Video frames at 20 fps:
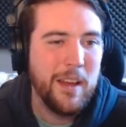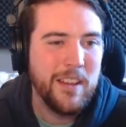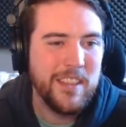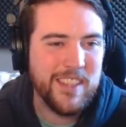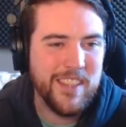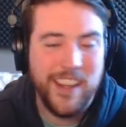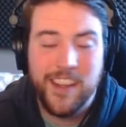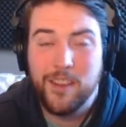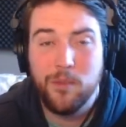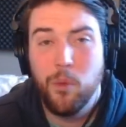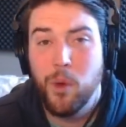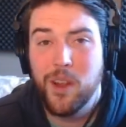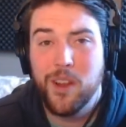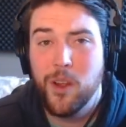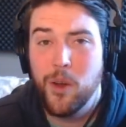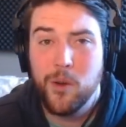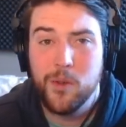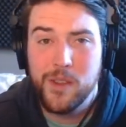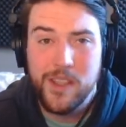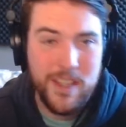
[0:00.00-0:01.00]
It's like one of
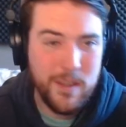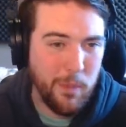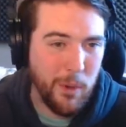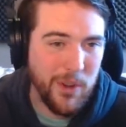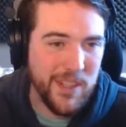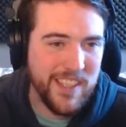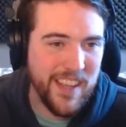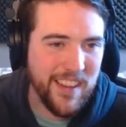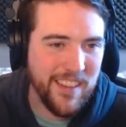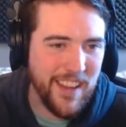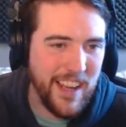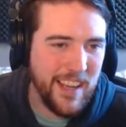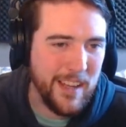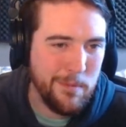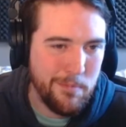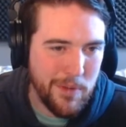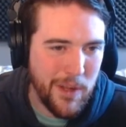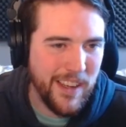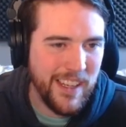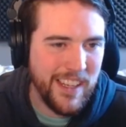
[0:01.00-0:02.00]
the only sports I
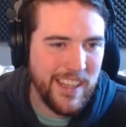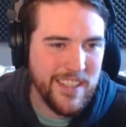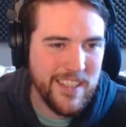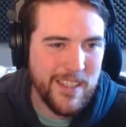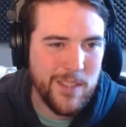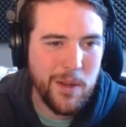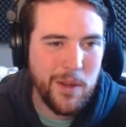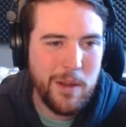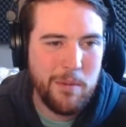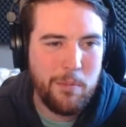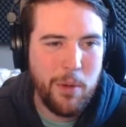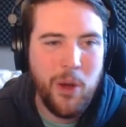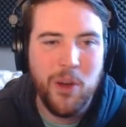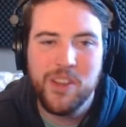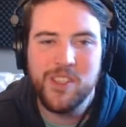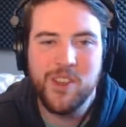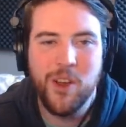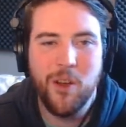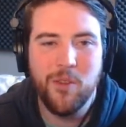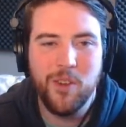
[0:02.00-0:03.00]
like. Plunkett Street
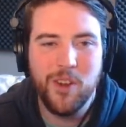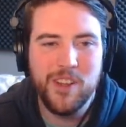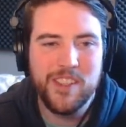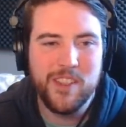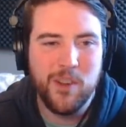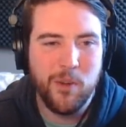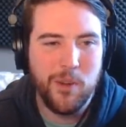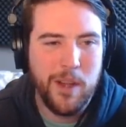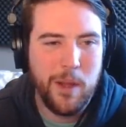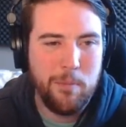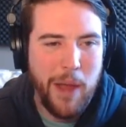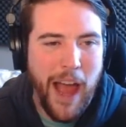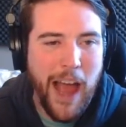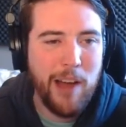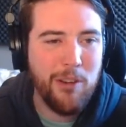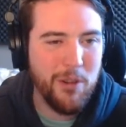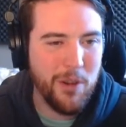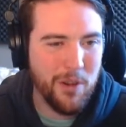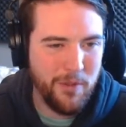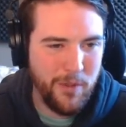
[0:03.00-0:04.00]
pushovers or the
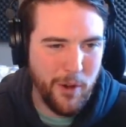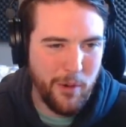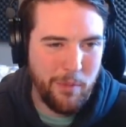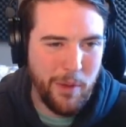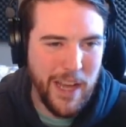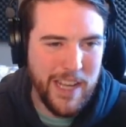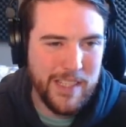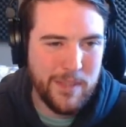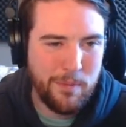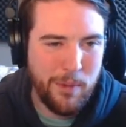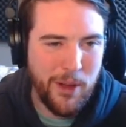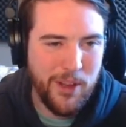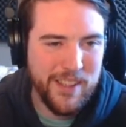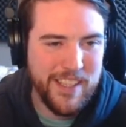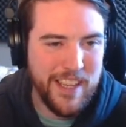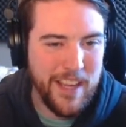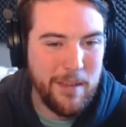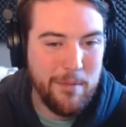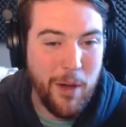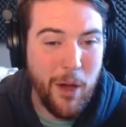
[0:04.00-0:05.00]
powerful baseball
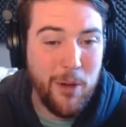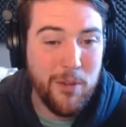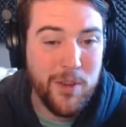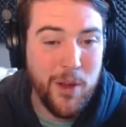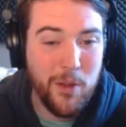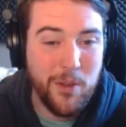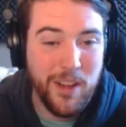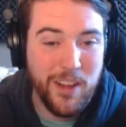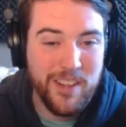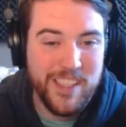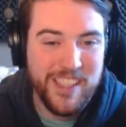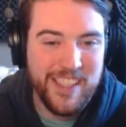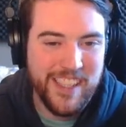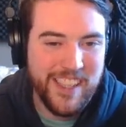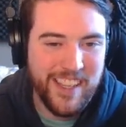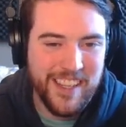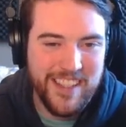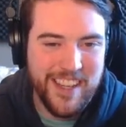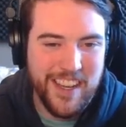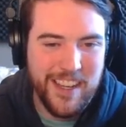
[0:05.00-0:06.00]
team. Oh no, they're
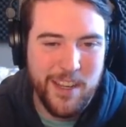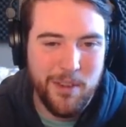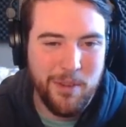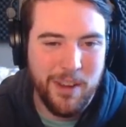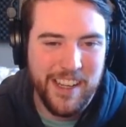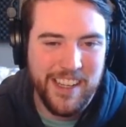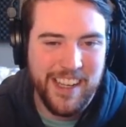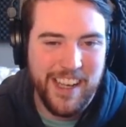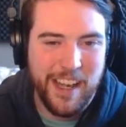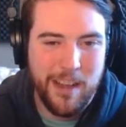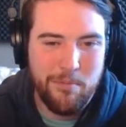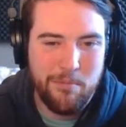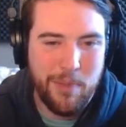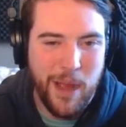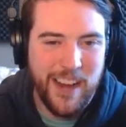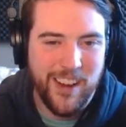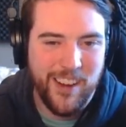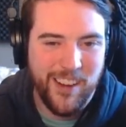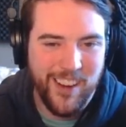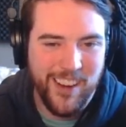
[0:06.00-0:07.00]
just continuing to get
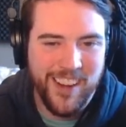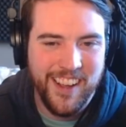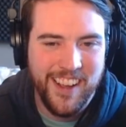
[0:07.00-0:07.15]
better.